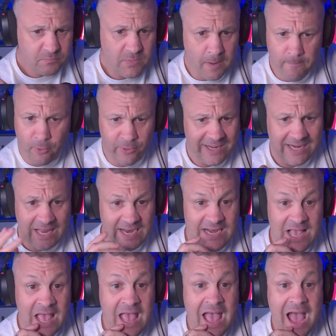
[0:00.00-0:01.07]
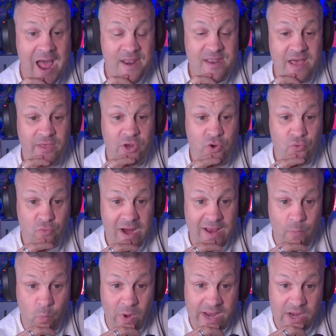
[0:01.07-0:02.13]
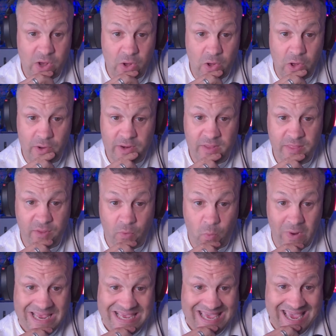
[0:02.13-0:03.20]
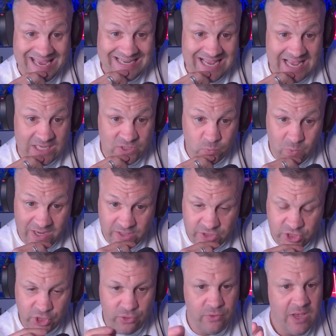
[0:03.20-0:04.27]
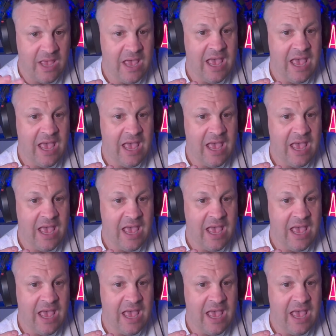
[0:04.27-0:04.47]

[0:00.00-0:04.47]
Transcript: Port Adelaide, another great win on the weekend as well too.